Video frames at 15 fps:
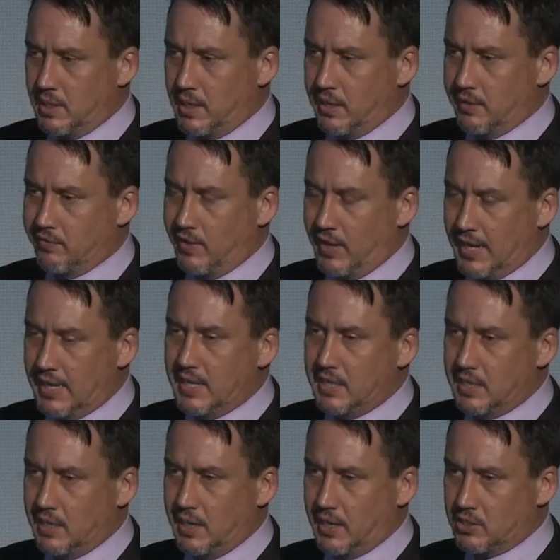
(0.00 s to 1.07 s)
have any
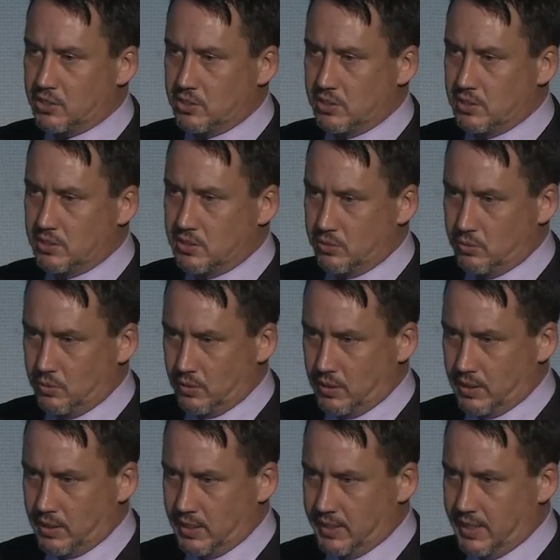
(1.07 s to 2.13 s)
connection to
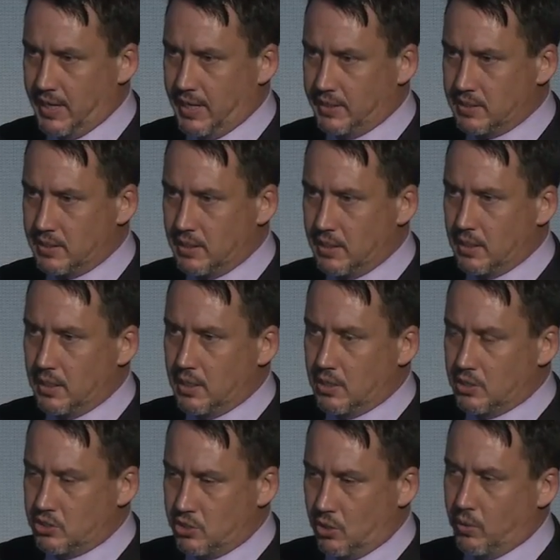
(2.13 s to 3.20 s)
the debt
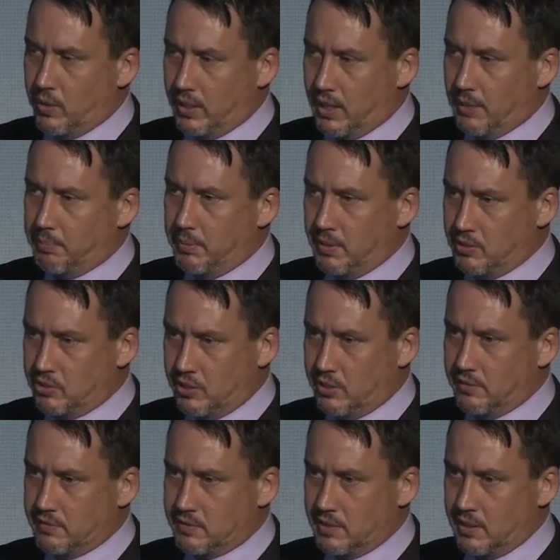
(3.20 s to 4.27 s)
showing up at a
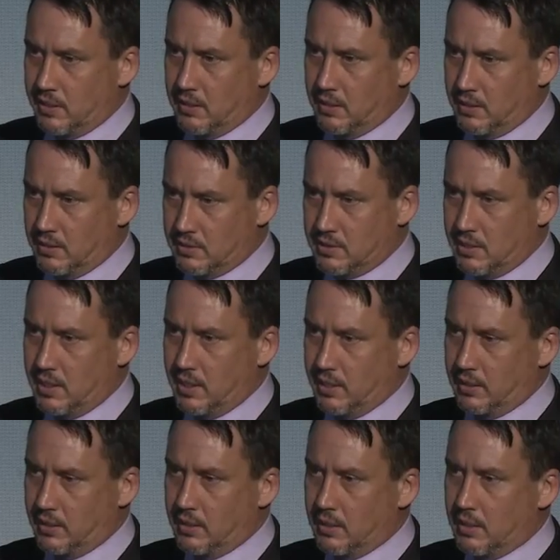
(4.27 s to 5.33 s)
sheriff's sale and
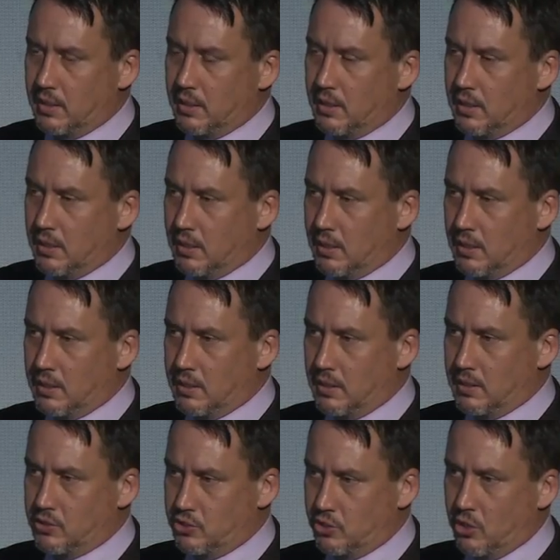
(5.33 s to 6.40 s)
saying,
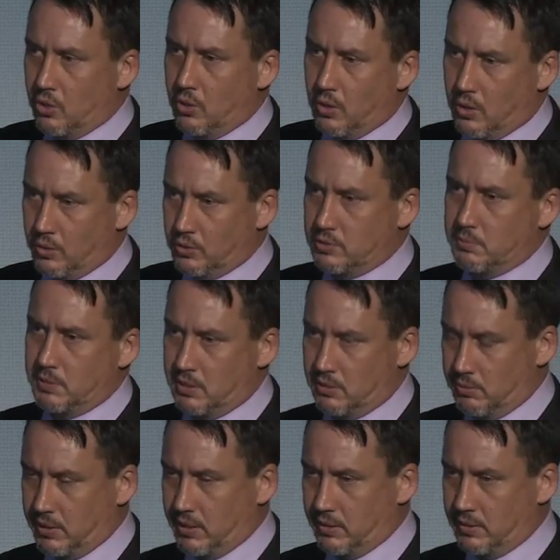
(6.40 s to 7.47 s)
Joe owes me
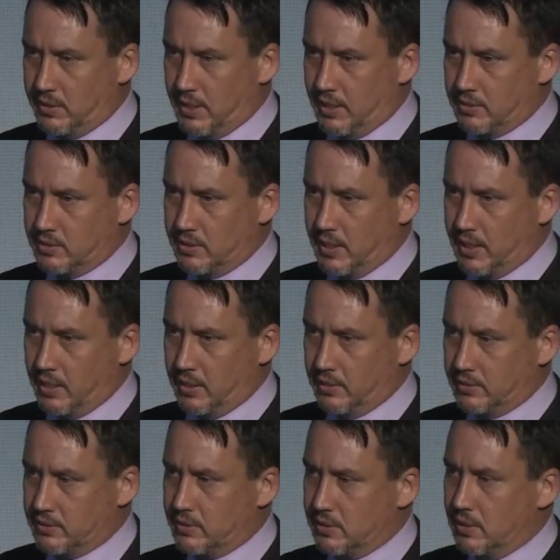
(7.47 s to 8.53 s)

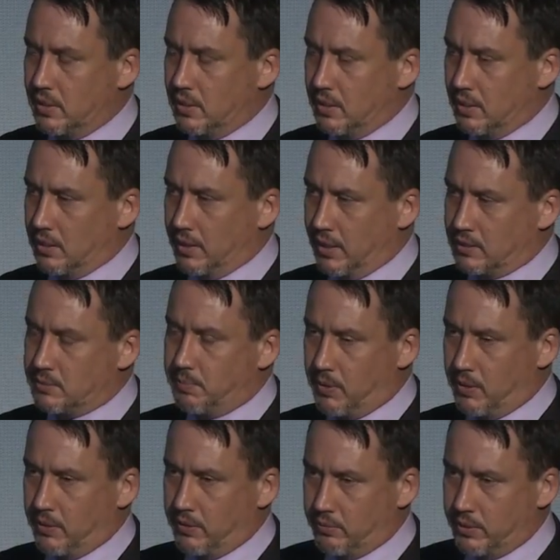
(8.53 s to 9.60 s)
$300,000. That's
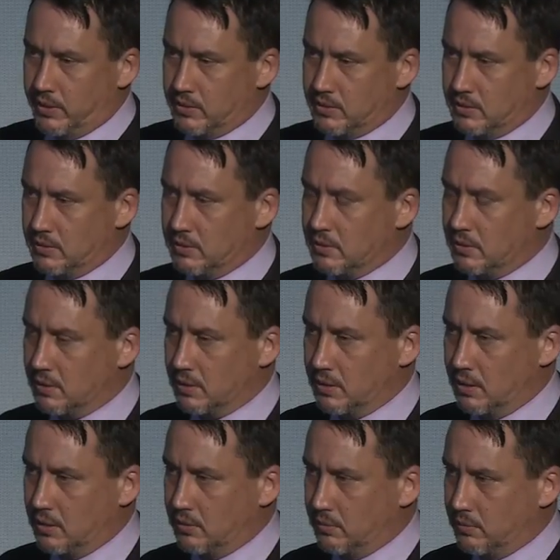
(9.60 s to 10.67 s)
part of the reason,
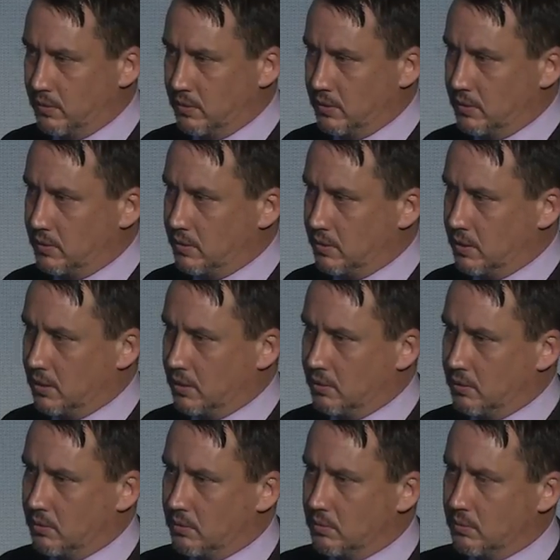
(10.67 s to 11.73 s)
that